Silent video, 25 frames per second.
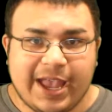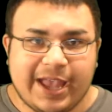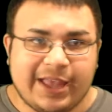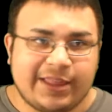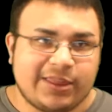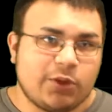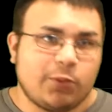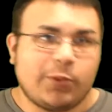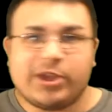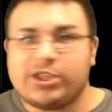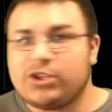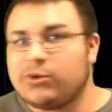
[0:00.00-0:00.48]

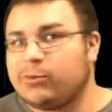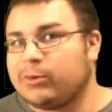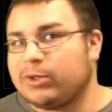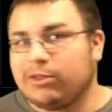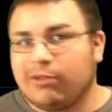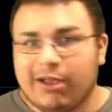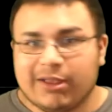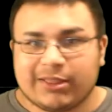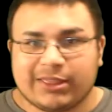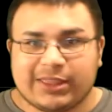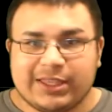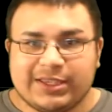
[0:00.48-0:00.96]
And the way you
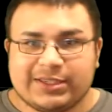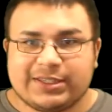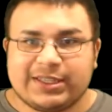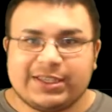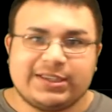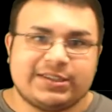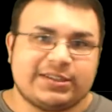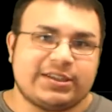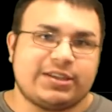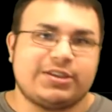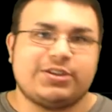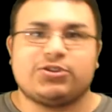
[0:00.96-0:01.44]
unlock these
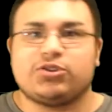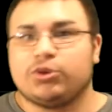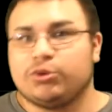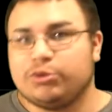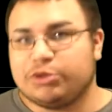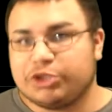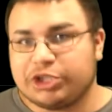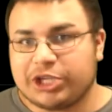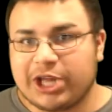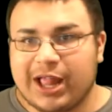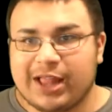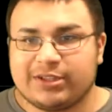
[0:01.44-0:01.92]
things is
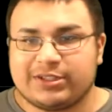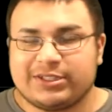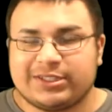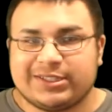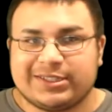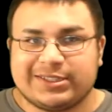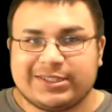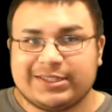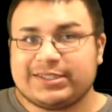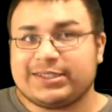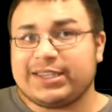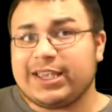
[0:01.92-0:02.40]
through
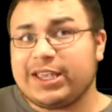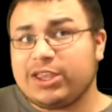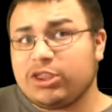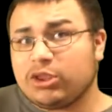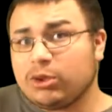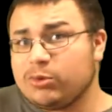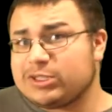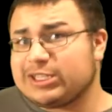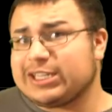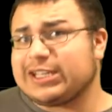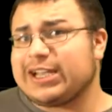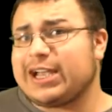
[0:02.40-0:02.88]
challenges. They say
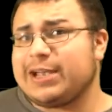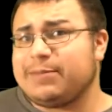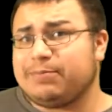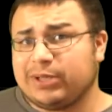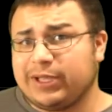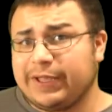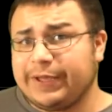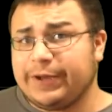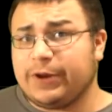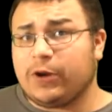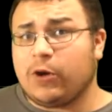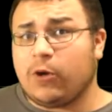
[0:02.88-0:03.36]
through time
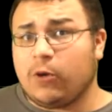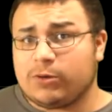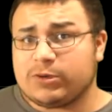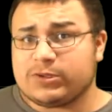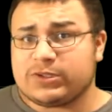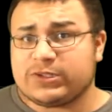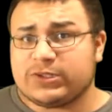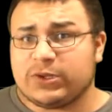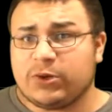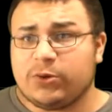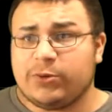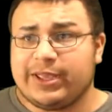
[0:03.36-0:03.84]
played
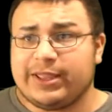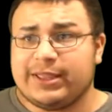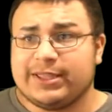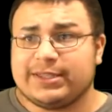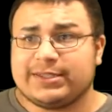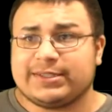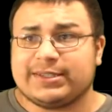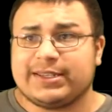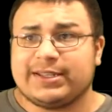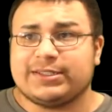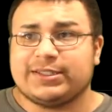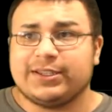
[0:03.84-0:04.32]
also in
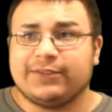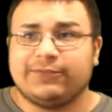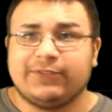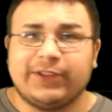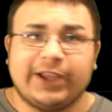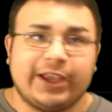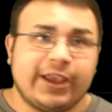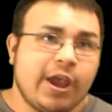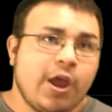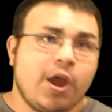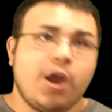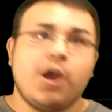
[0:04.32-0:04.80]
the sense of
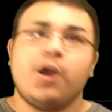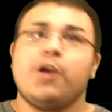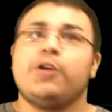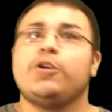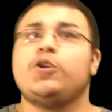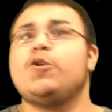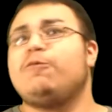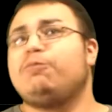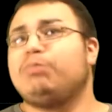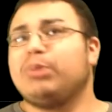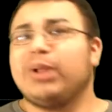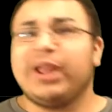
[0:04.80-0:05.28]
like,
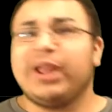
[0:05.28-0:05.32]
you've